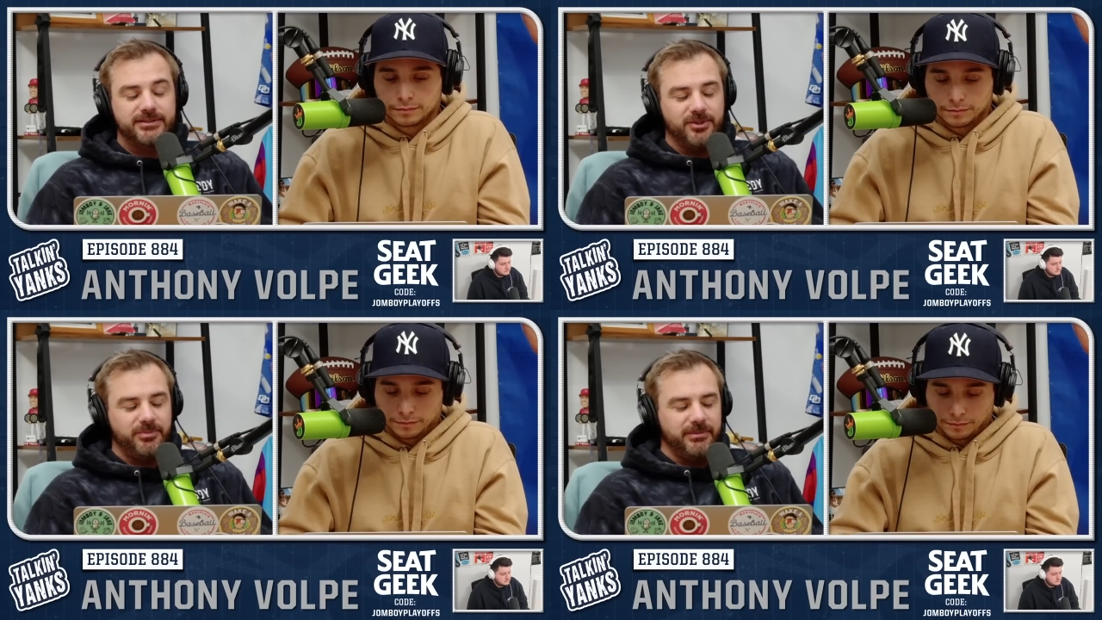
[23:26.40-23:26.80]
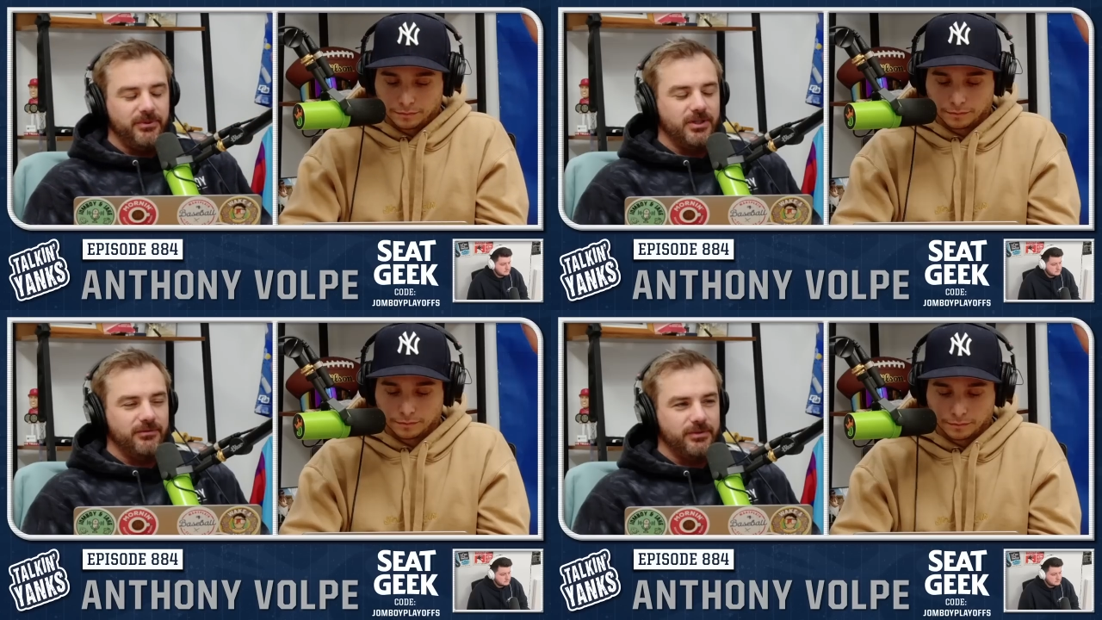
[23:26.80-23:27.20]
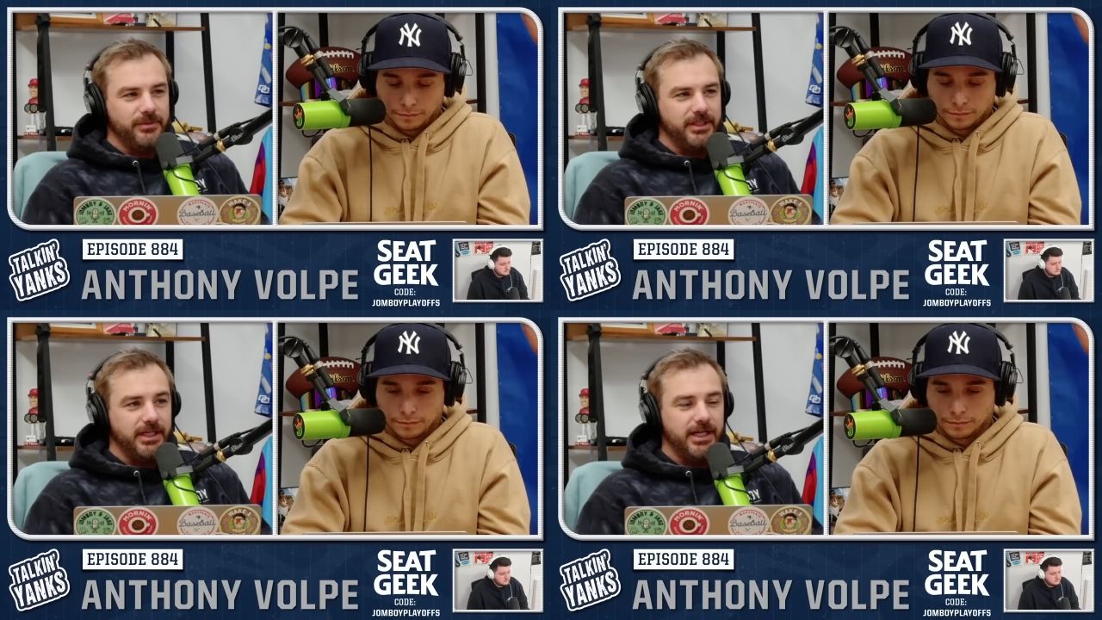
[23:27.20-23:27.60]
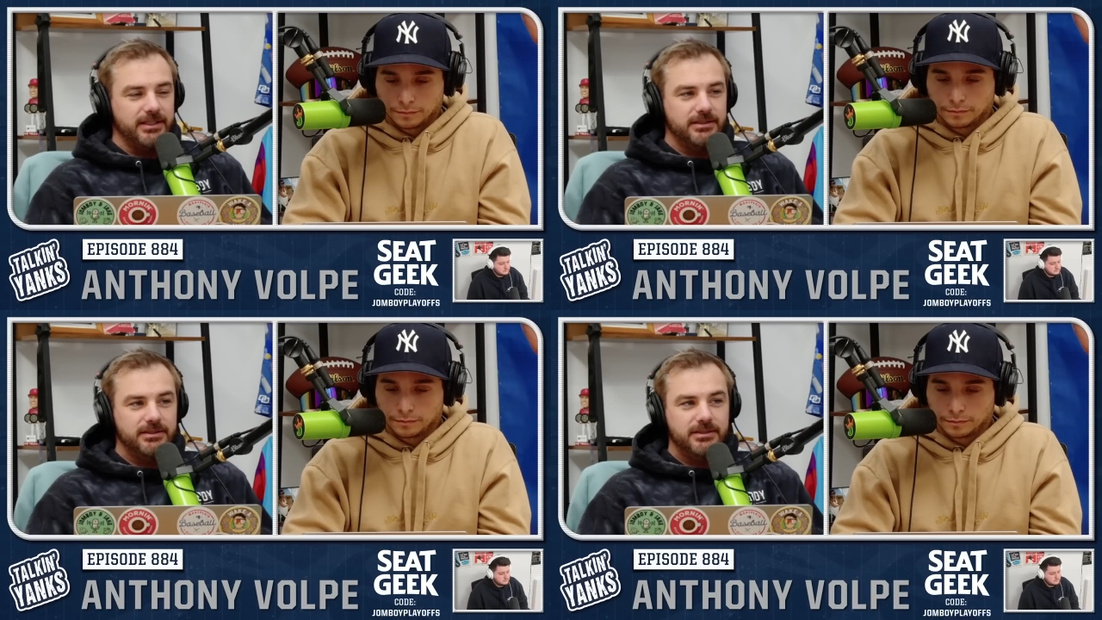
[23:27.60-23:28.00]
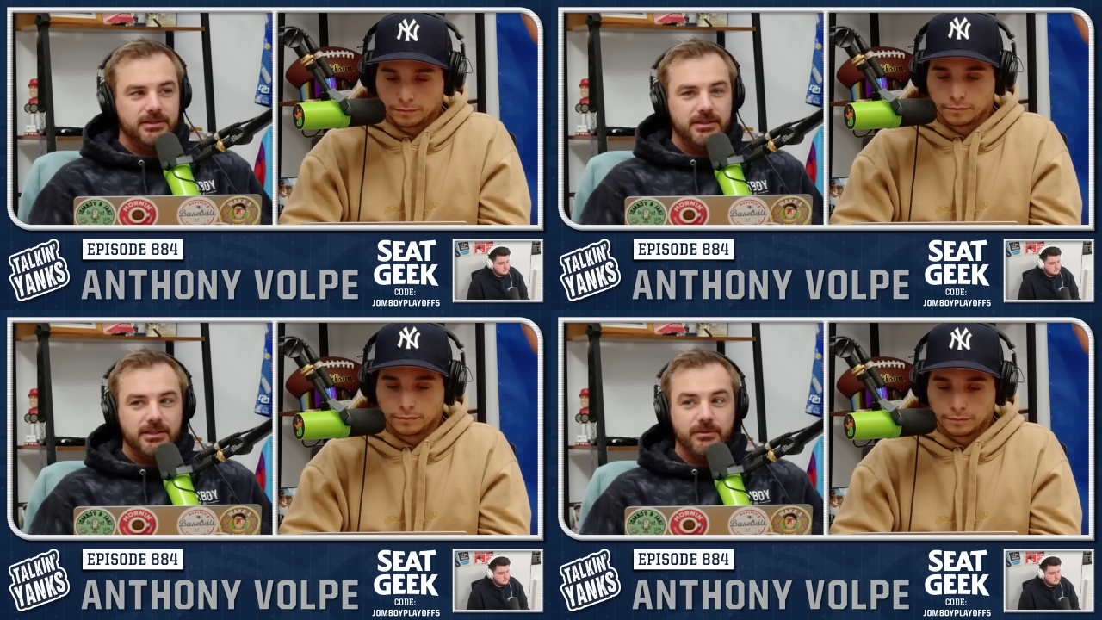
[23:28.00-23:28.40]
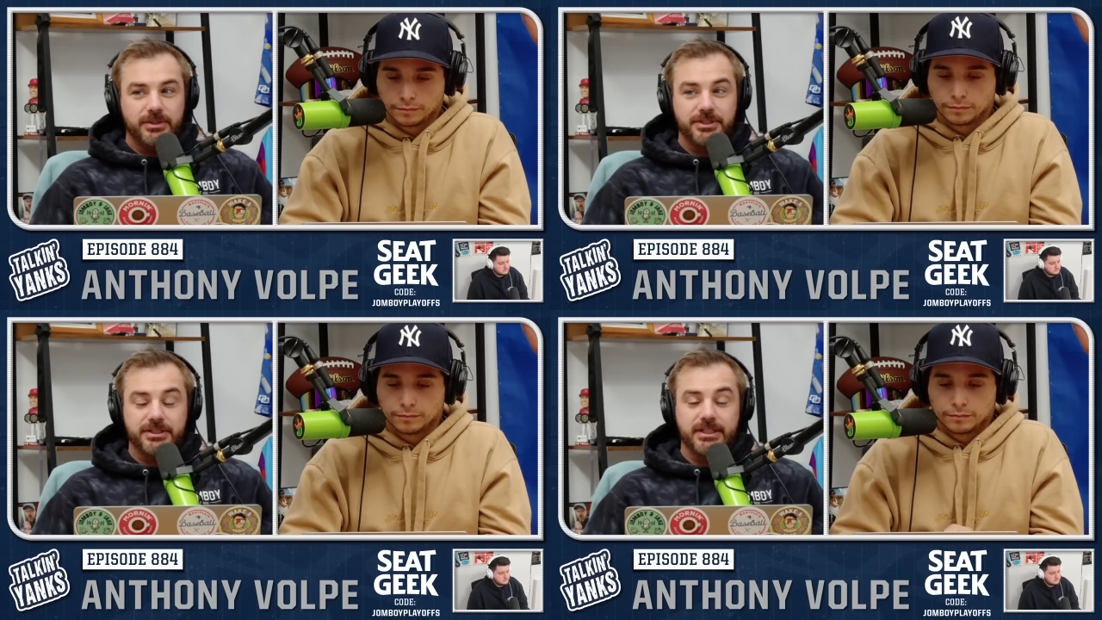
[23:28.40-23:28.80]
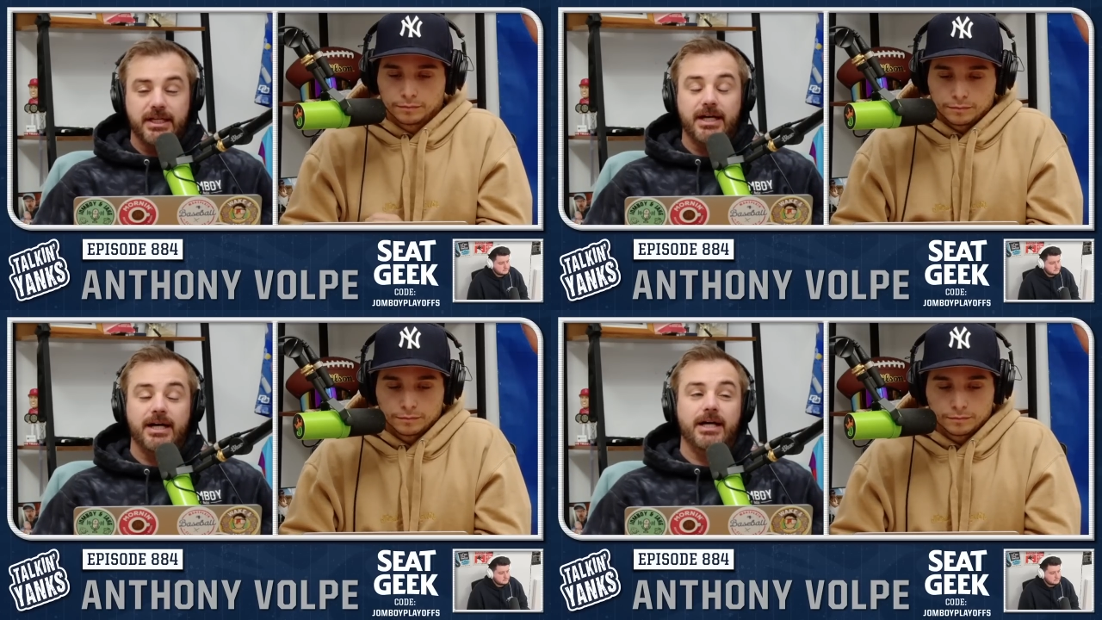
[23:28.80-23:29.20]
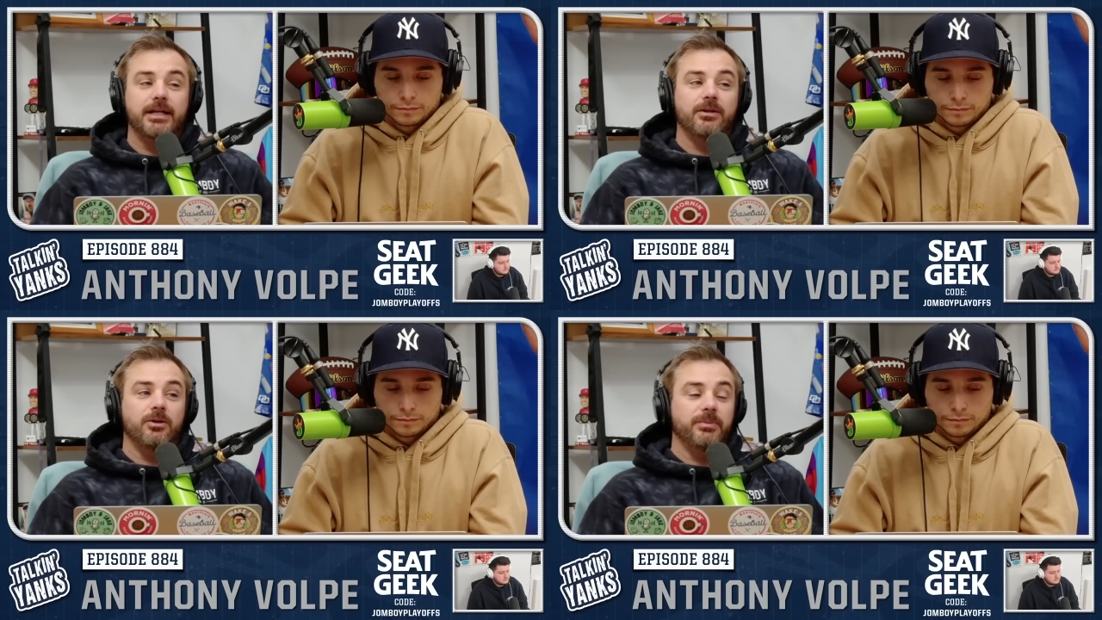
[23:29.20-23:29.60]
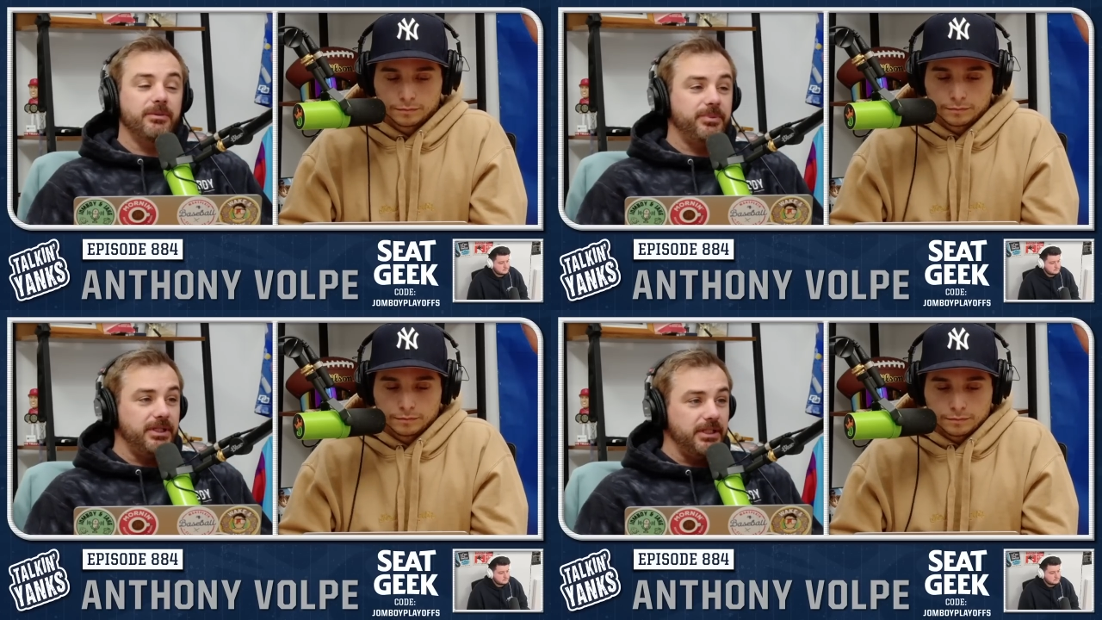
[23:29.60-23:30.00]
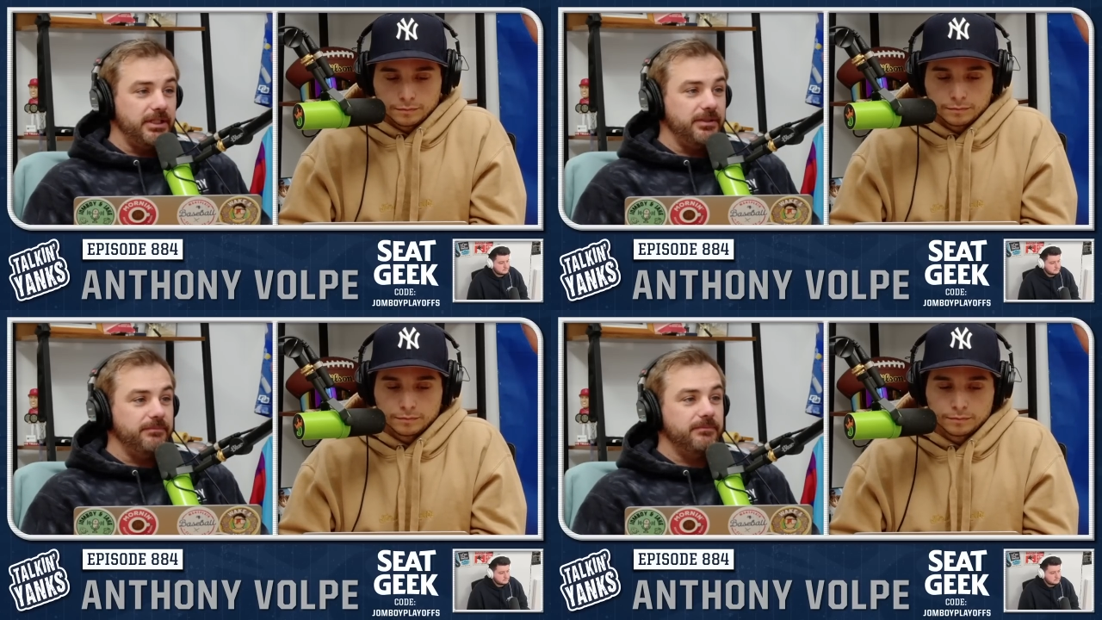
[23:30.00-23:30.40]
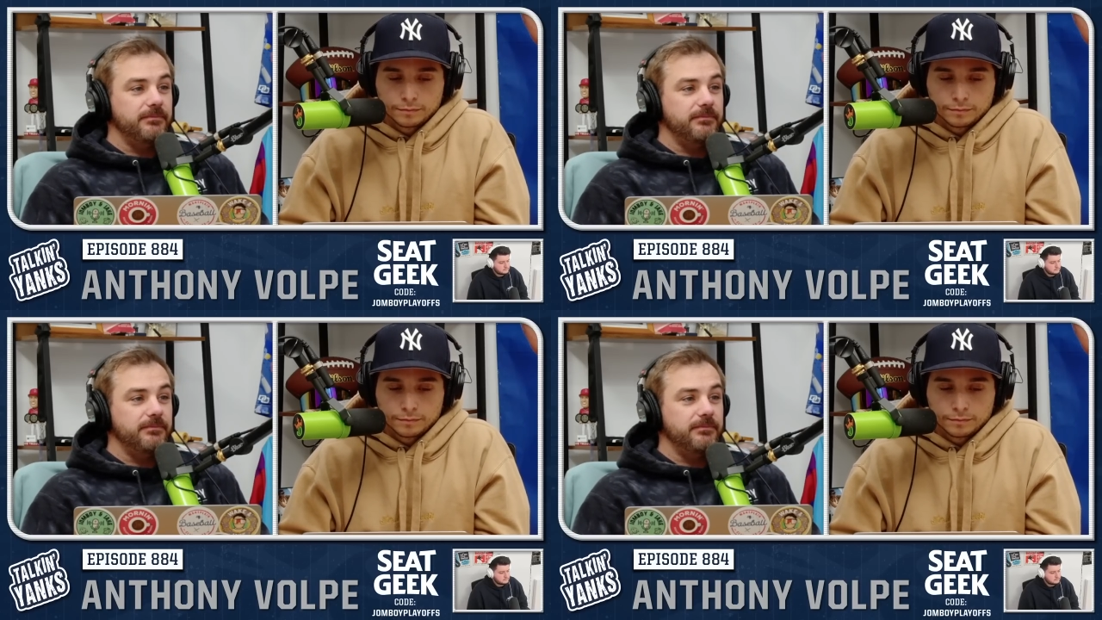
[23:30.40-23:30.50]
Speaker 1: Don't be more of what we got, which is non OBP,